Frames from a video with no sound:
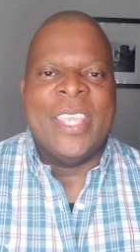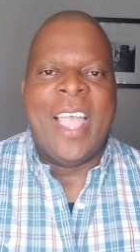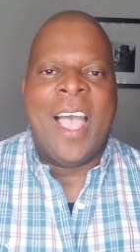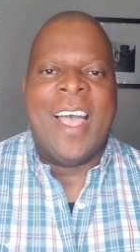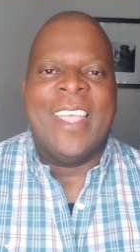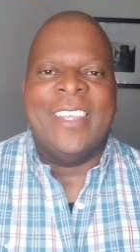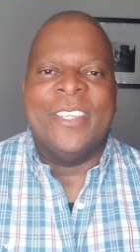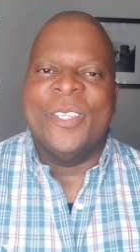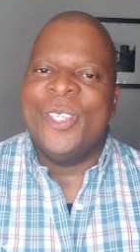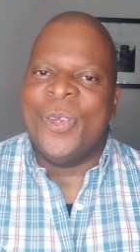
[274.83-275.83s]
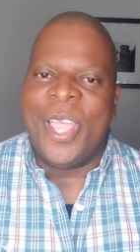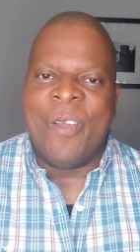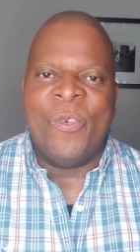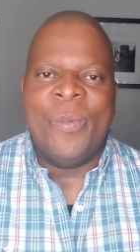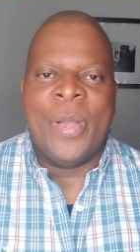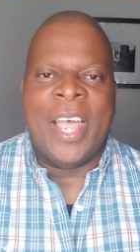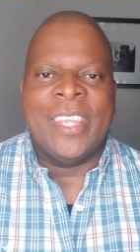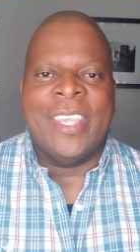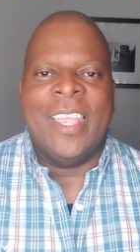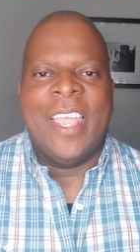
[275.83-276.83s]
Be kind to
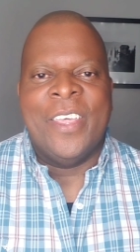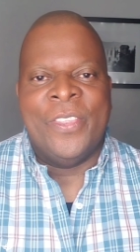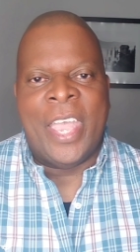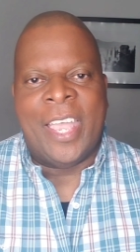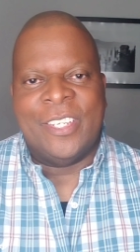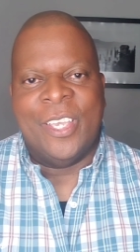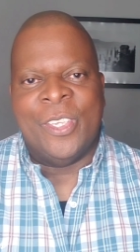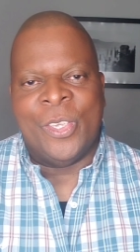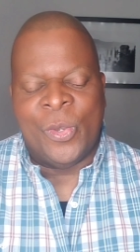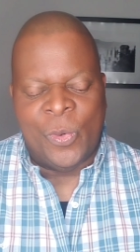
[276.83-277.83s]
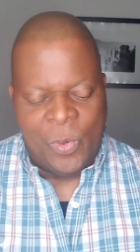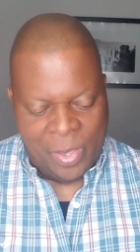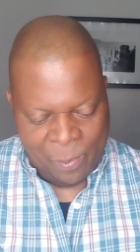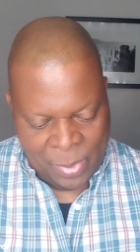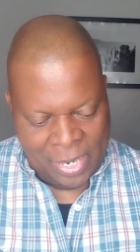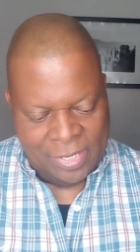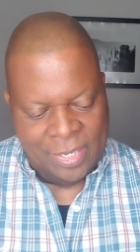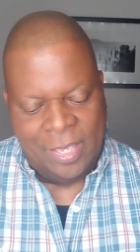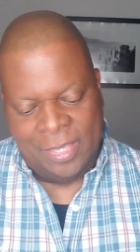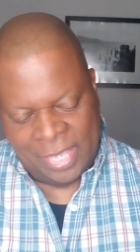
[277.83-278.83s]
everybody that you meet.